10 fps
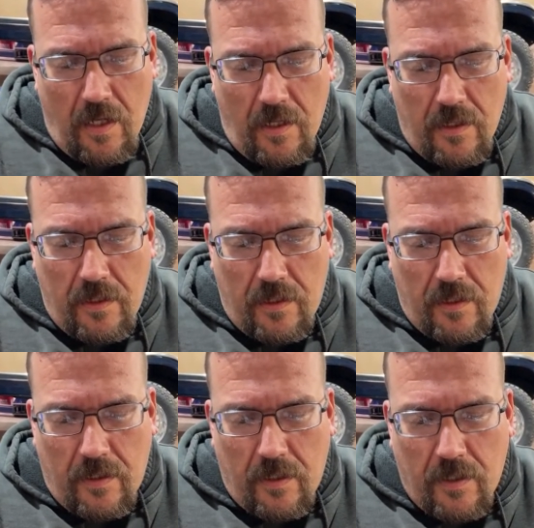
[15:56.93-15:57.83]

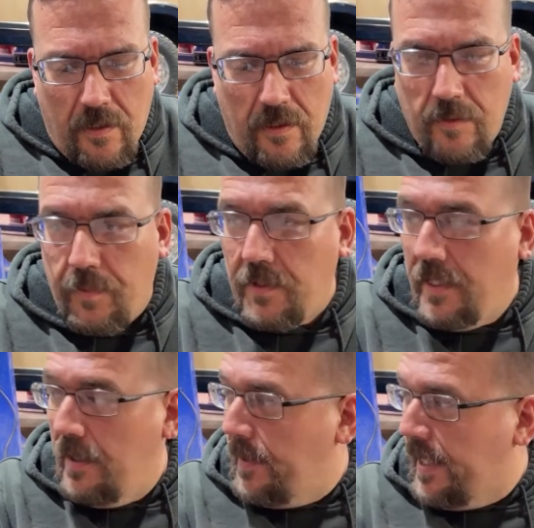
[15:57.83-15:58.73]
I'll put
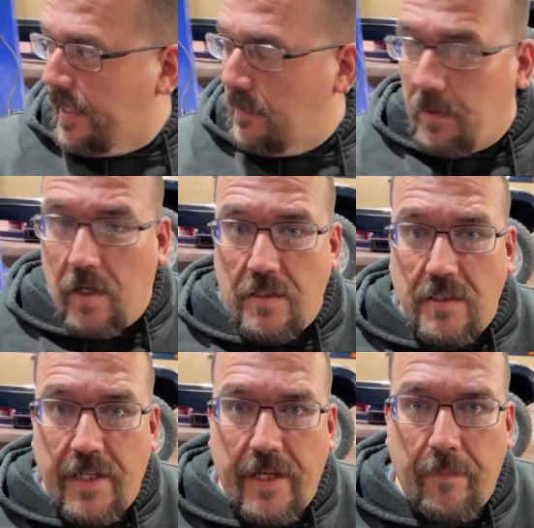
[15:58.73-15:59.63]
that back in the box
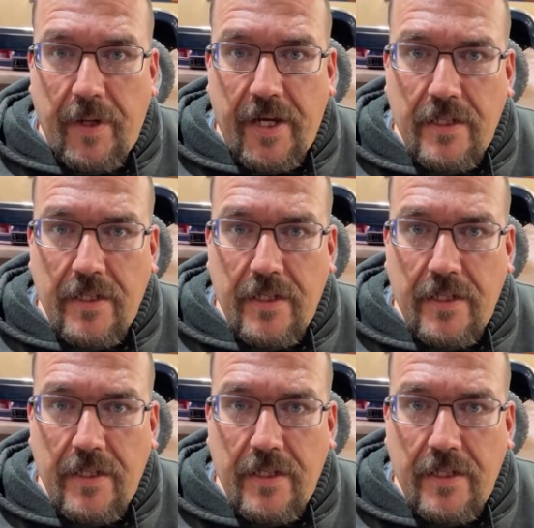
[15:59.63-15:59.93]
and take it back.